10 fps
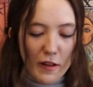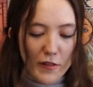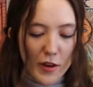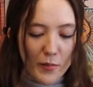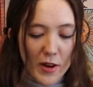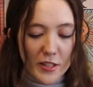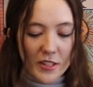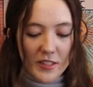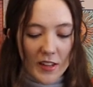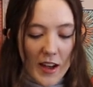of your
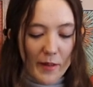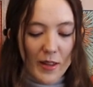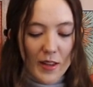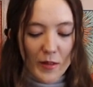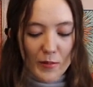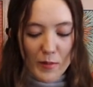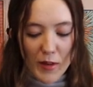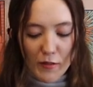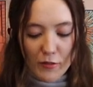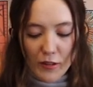precious time. Be
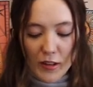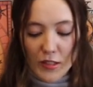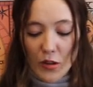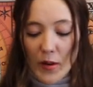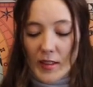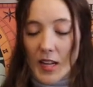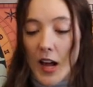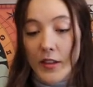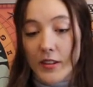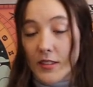mindful not to waste
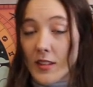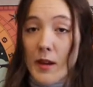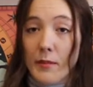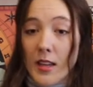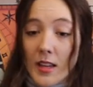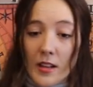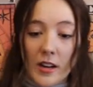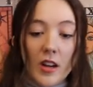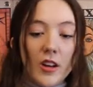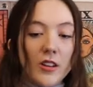others' time
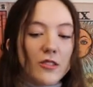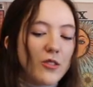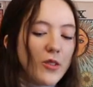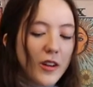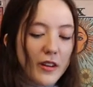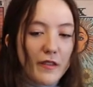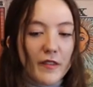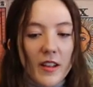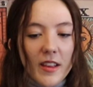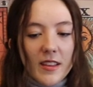either. So it could have
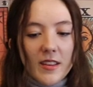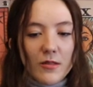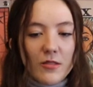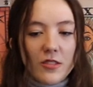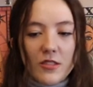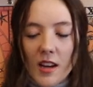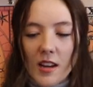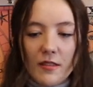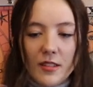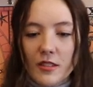felt like this was just
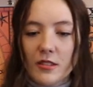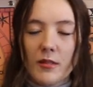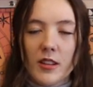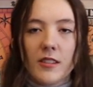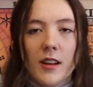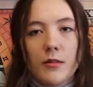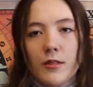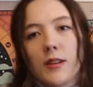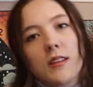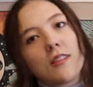kind of a situation that
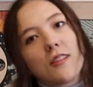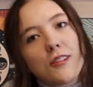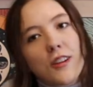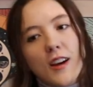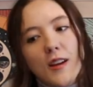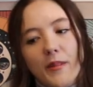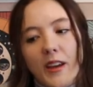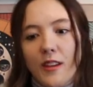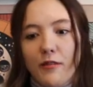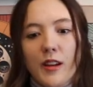was wasting your time.
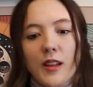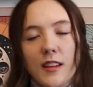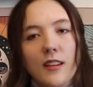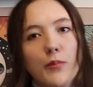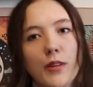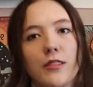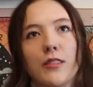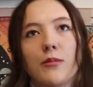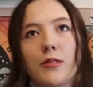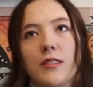Like, you felt like this
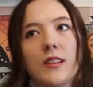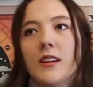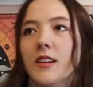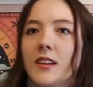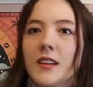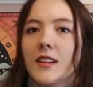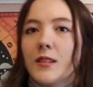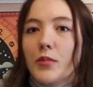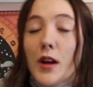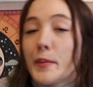person was
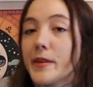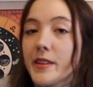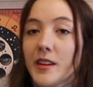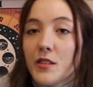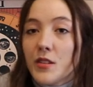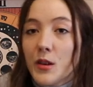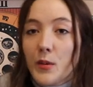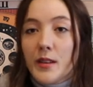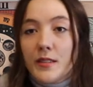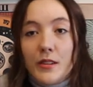perhaps intentionally
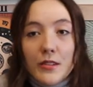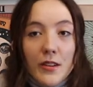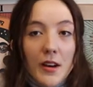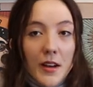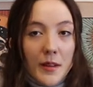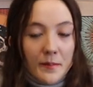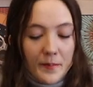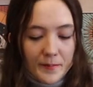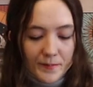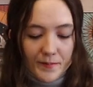wasting your time.